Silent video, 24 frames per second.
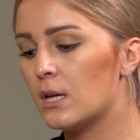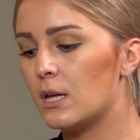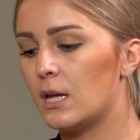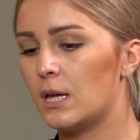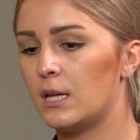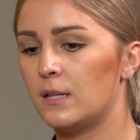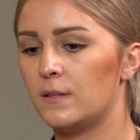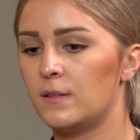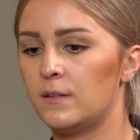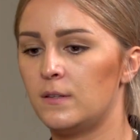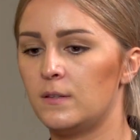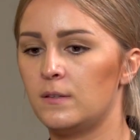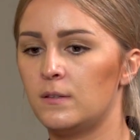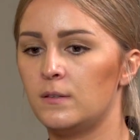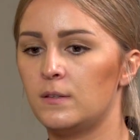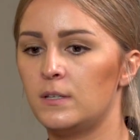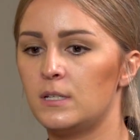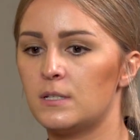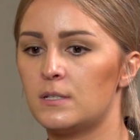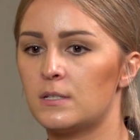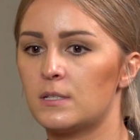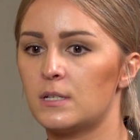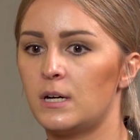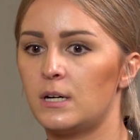And
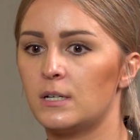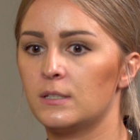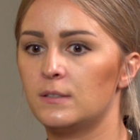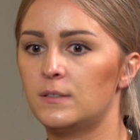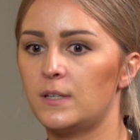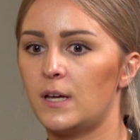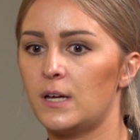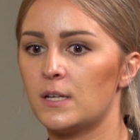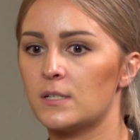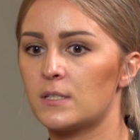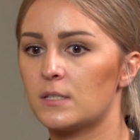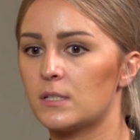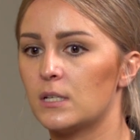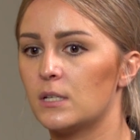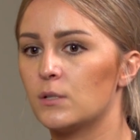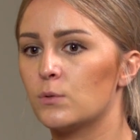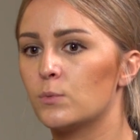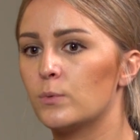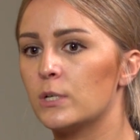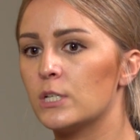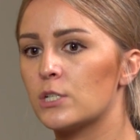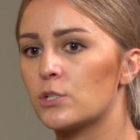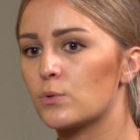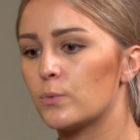these are tasks
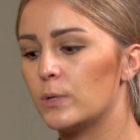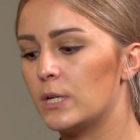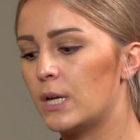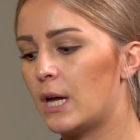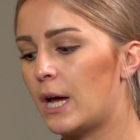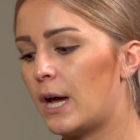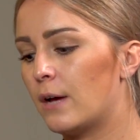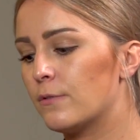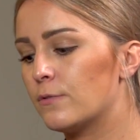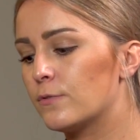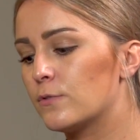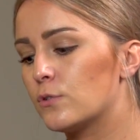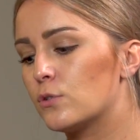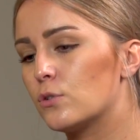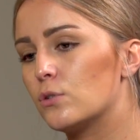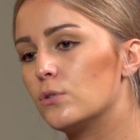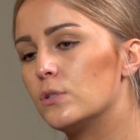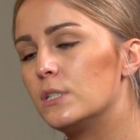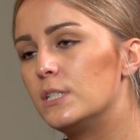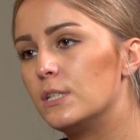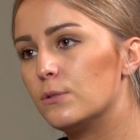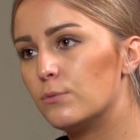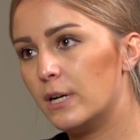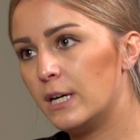in which we have to
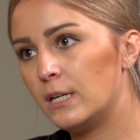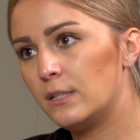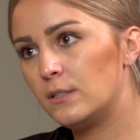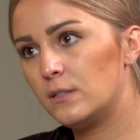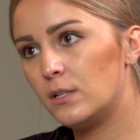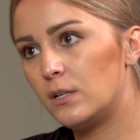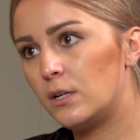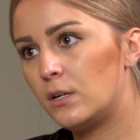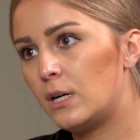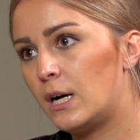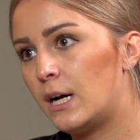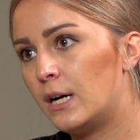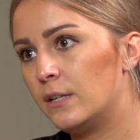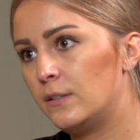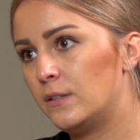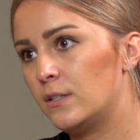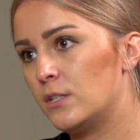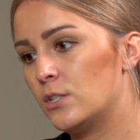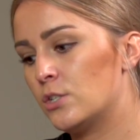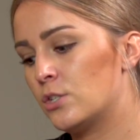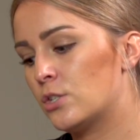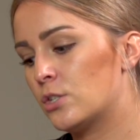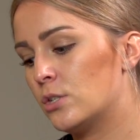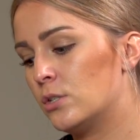direct our
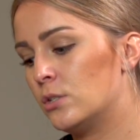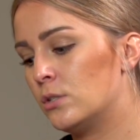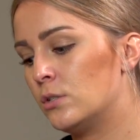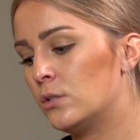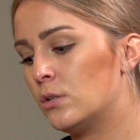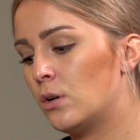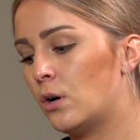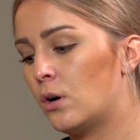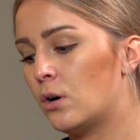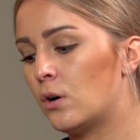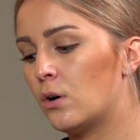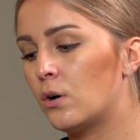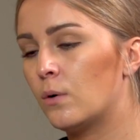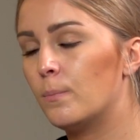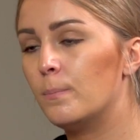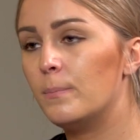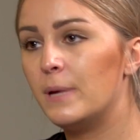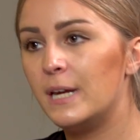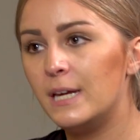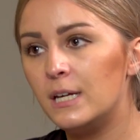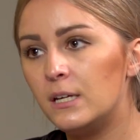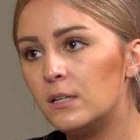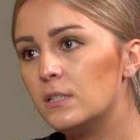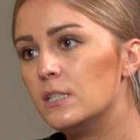attention or
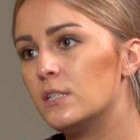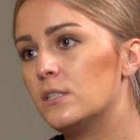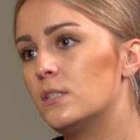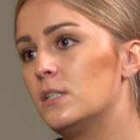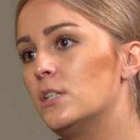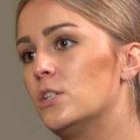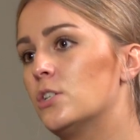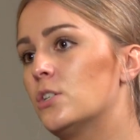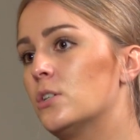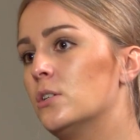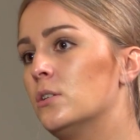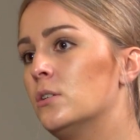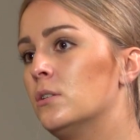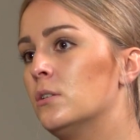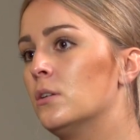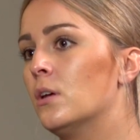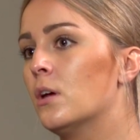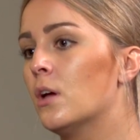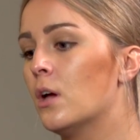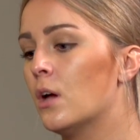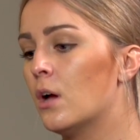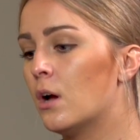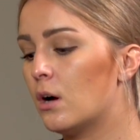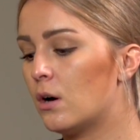make a decision
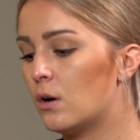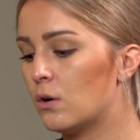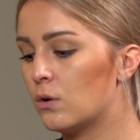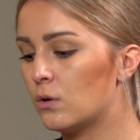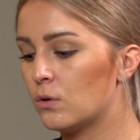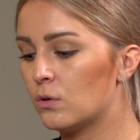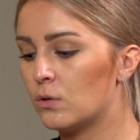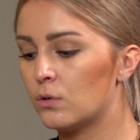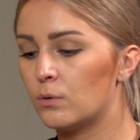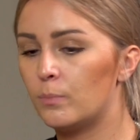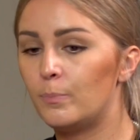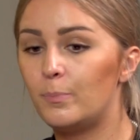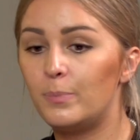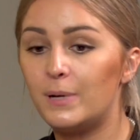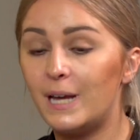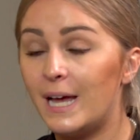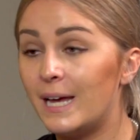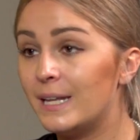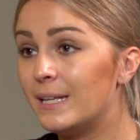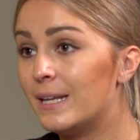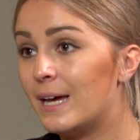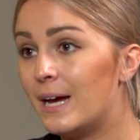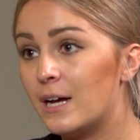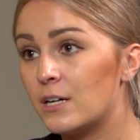or
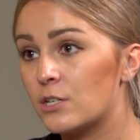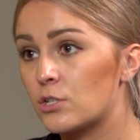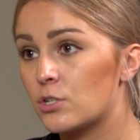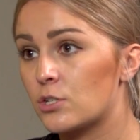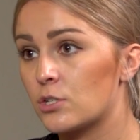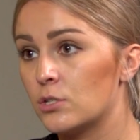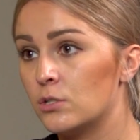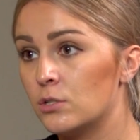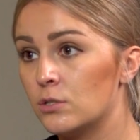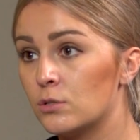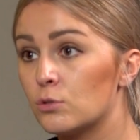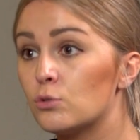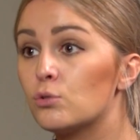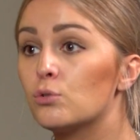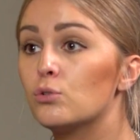plan action